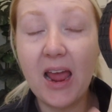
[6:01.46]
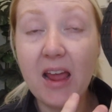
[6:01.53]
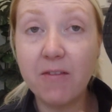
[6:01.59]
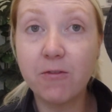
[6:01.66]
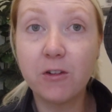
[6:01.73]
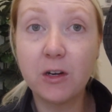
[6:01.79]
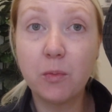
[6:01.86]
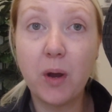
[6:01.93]

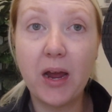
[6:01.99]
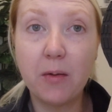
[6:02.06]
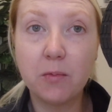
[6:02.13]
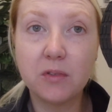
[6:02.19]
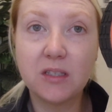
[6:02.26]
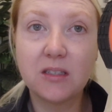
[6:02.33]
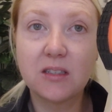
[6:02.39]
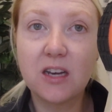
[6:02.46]
everywhere. It
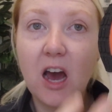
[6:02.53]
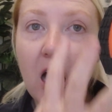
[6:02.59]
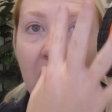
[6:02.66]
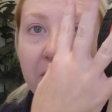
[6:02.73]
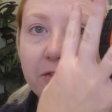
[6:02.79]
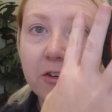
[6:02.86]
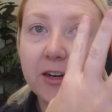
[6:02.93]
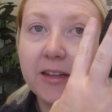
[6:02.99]
was
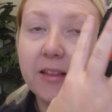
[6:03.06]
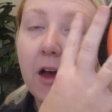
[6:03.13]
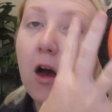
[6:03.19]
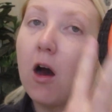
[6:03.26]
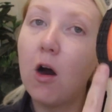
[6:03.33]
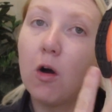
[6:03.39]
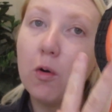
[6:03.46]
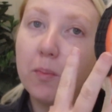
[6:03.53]
covering the
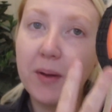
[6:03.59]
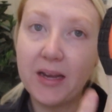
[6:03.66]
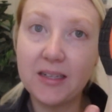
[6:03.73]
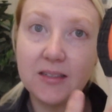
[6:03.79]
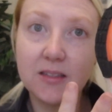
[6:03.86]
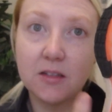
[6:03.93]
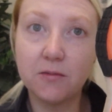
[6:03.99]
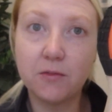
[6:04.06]
whole
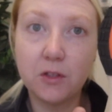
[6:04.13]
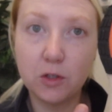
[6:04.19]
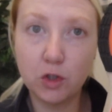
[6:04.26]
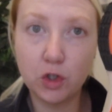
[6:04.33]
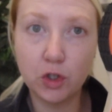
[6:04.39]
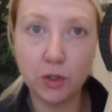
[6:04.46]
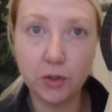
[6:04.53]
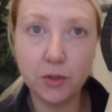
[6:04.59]
base of the
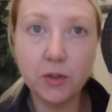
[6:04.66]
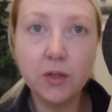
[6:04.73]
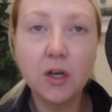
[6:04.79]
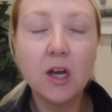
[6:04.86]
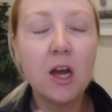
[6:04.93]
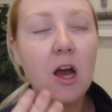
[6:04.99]
shoe.